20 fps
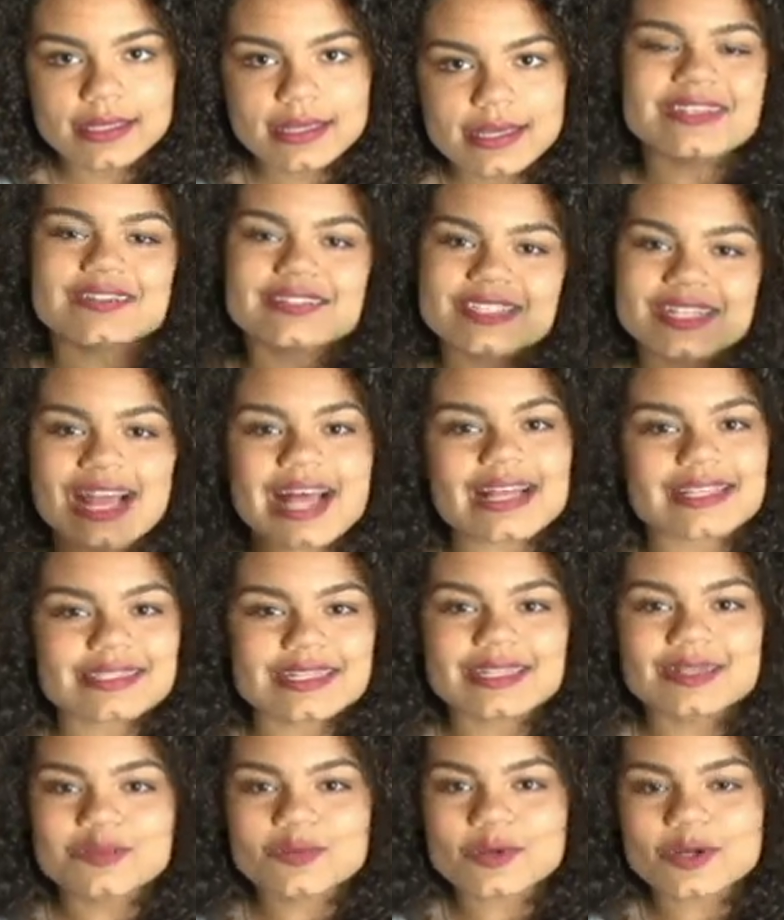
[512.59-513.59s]
You should
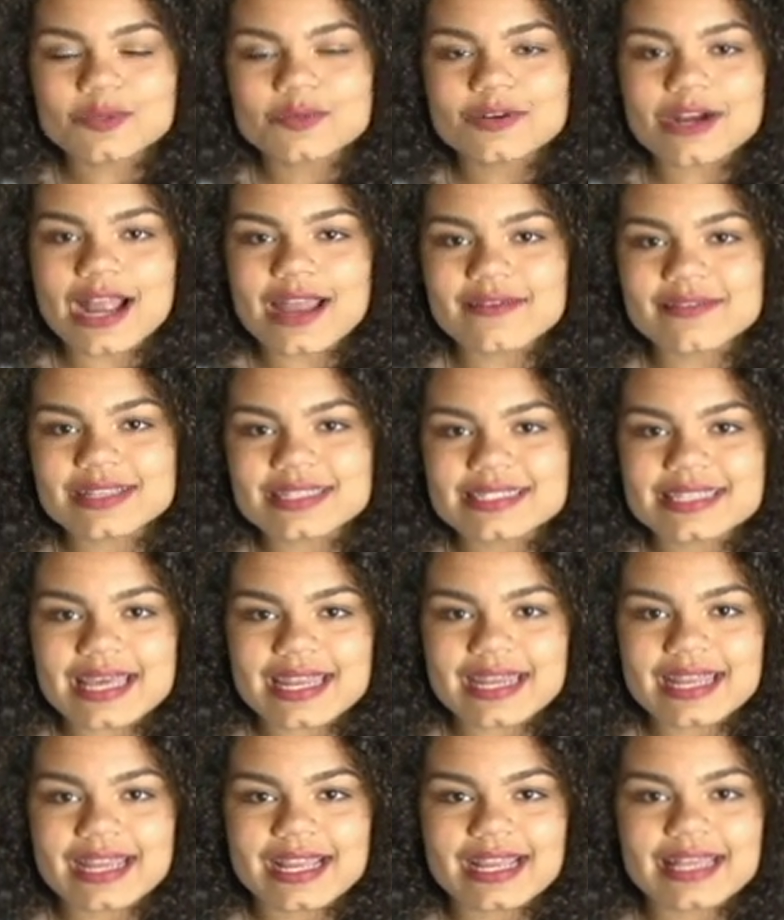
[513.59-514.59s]
ask in a more private
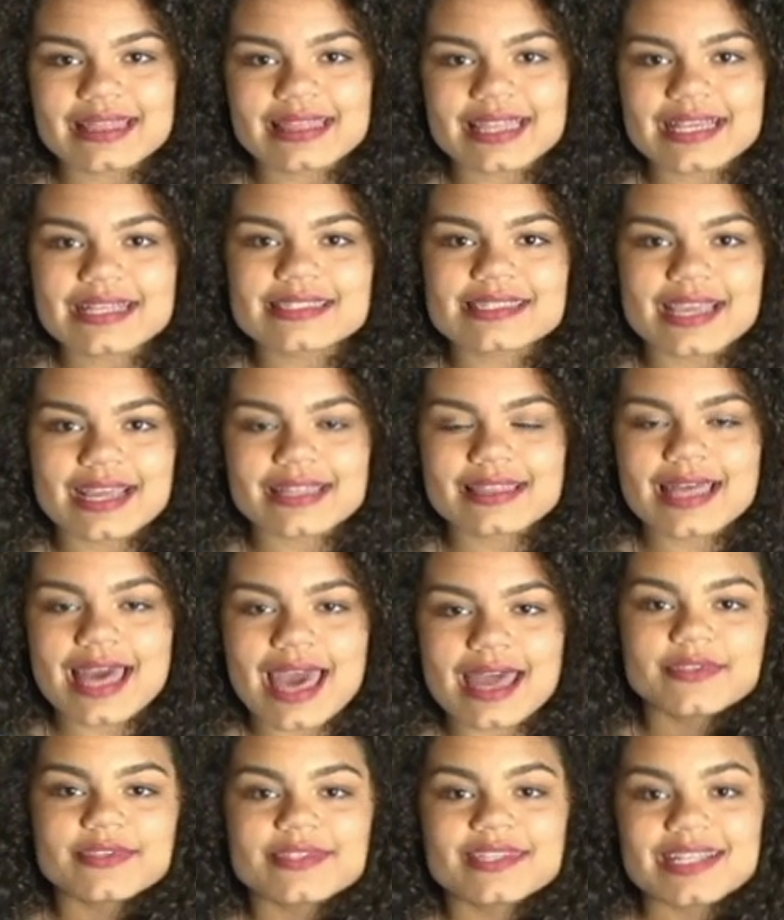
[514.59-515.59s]
setting and things like
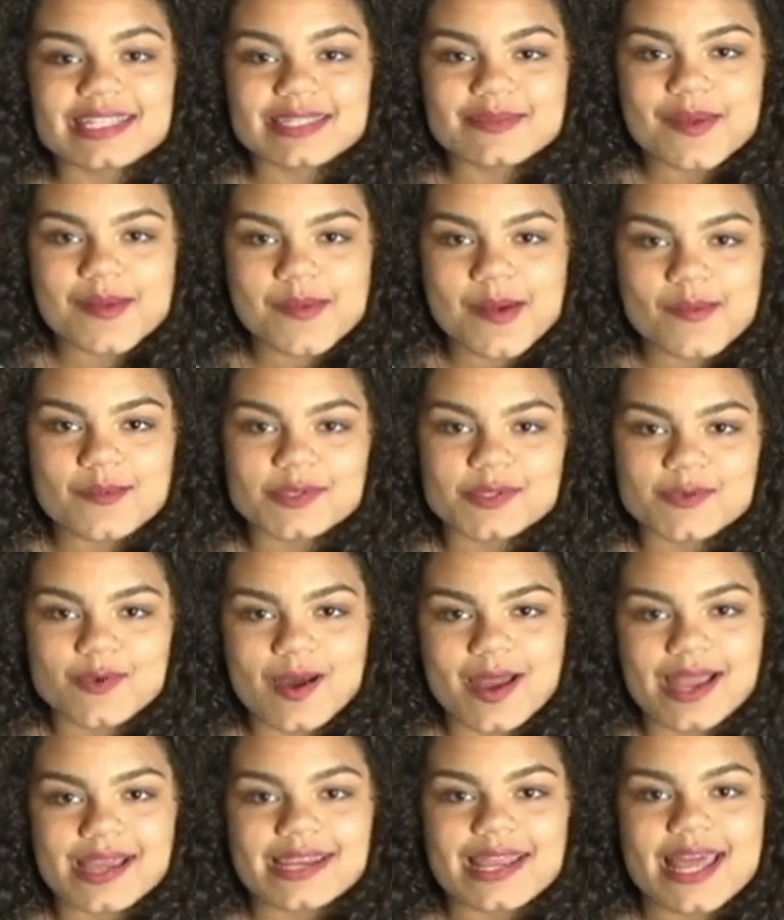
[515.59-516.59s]
that. Since my mom is
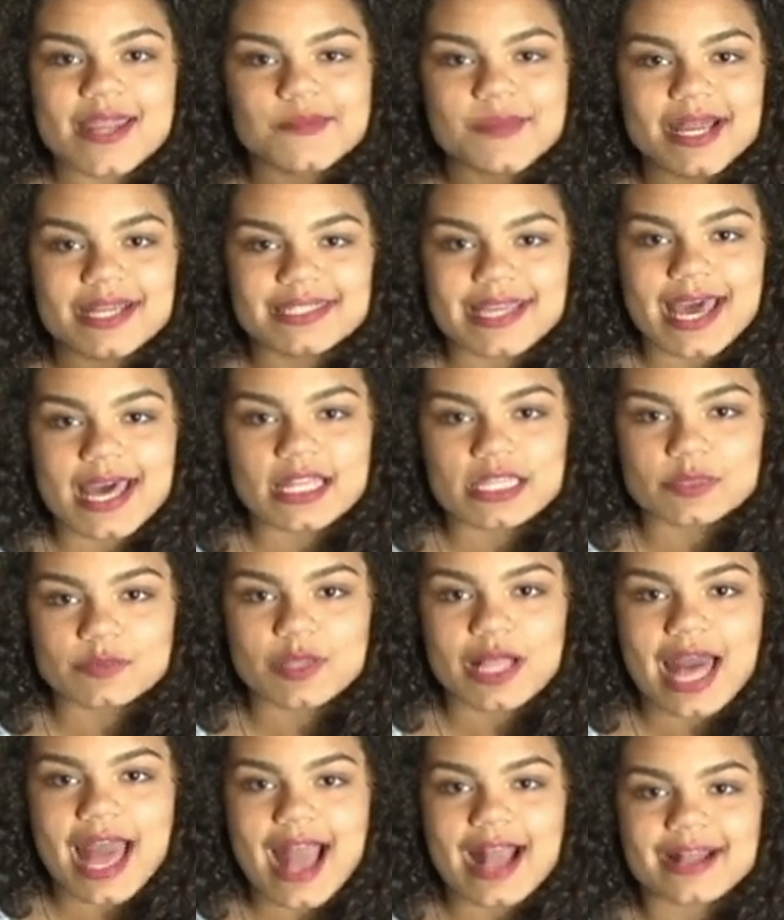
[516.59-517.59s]
white and my dad is
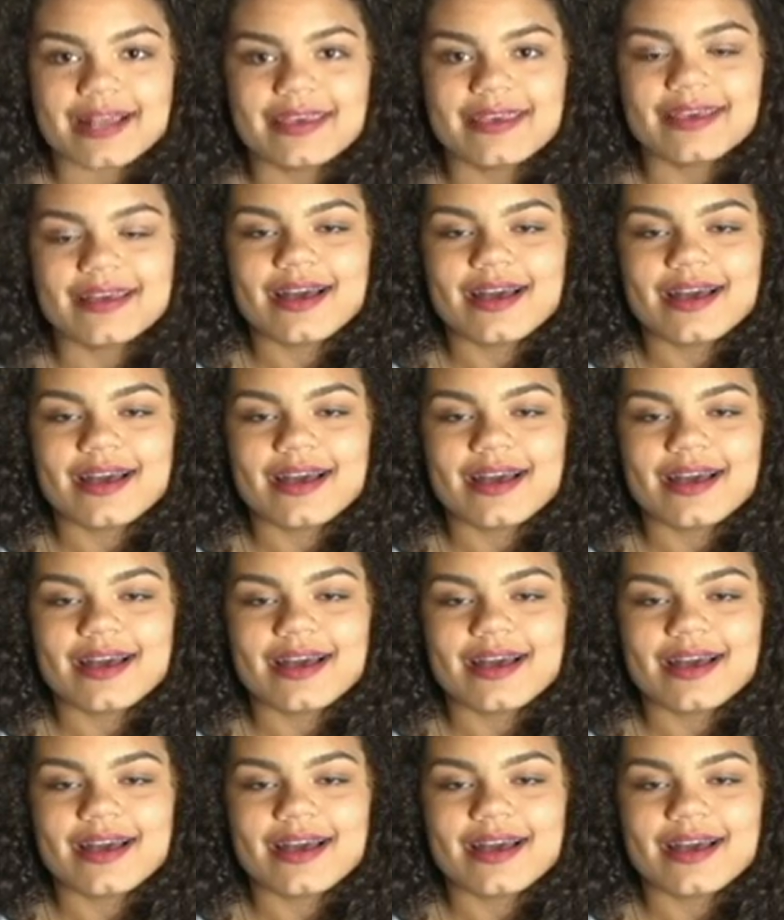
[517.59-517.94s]
black,